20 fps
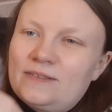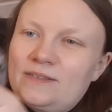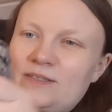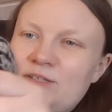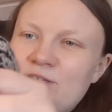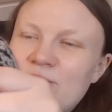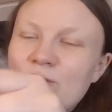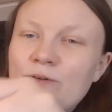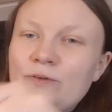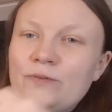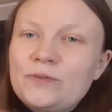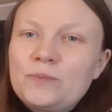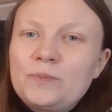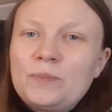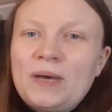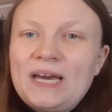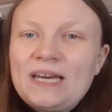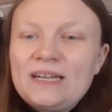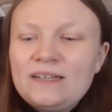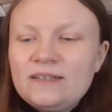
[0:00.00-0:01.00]
So the
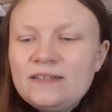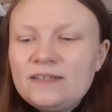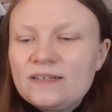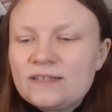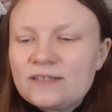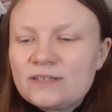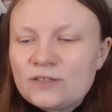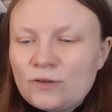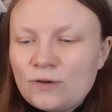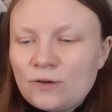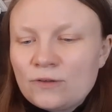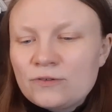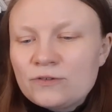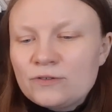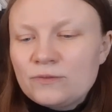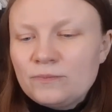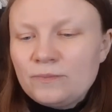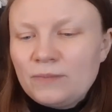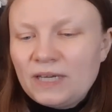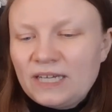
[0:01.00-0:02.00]
pattern is
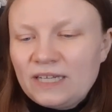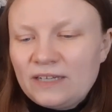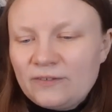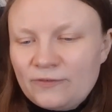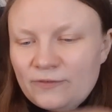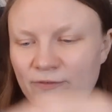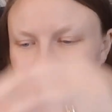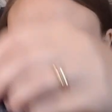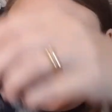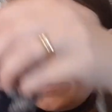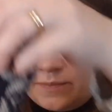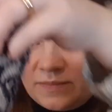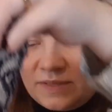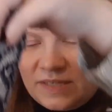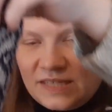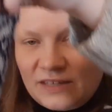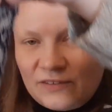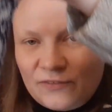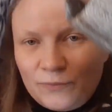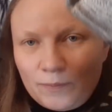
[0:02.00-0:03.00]
also made from
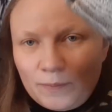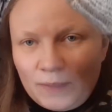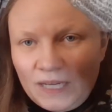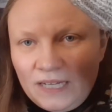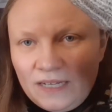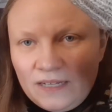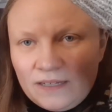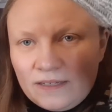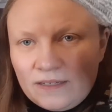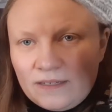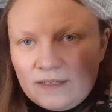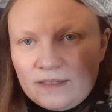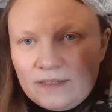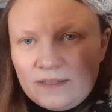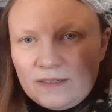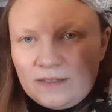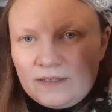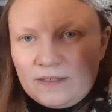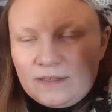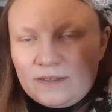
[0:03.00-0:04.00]
Self-Made.
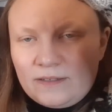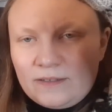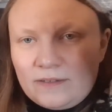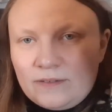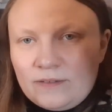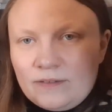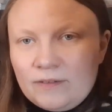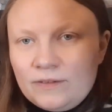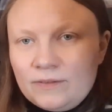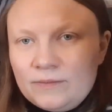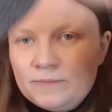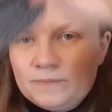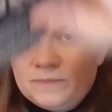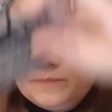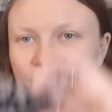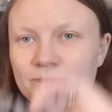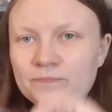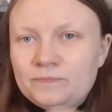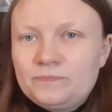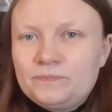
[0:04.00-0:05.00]

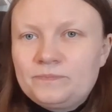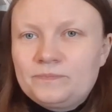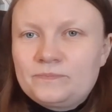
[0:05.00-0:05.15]
And